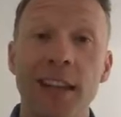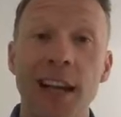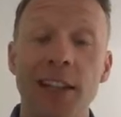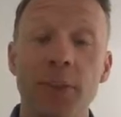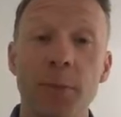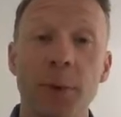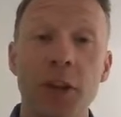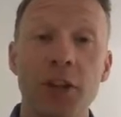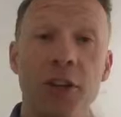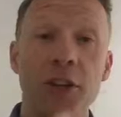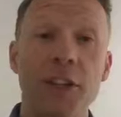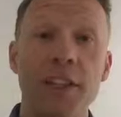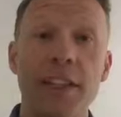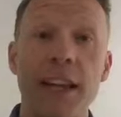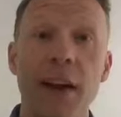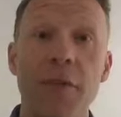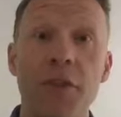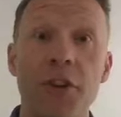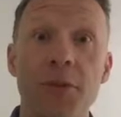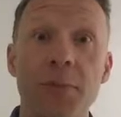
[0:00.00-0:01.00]
as much as
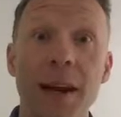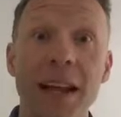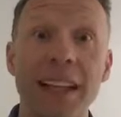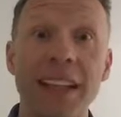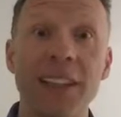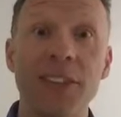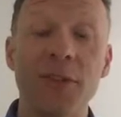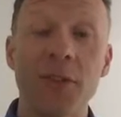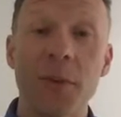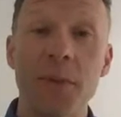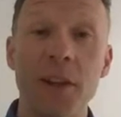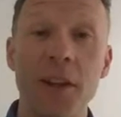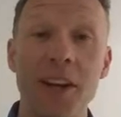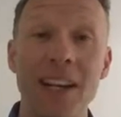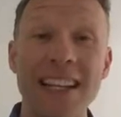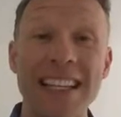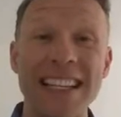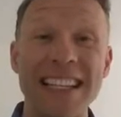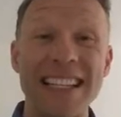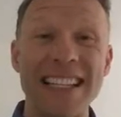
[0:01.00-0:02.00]
the average man from the
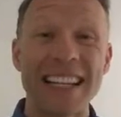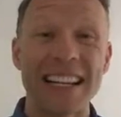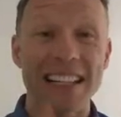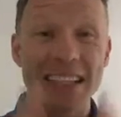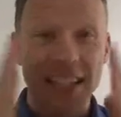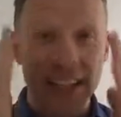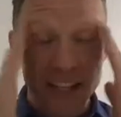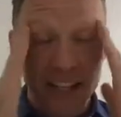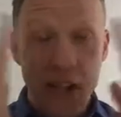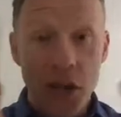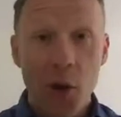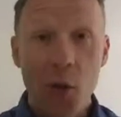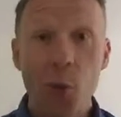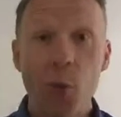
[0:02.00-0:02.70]
1960s.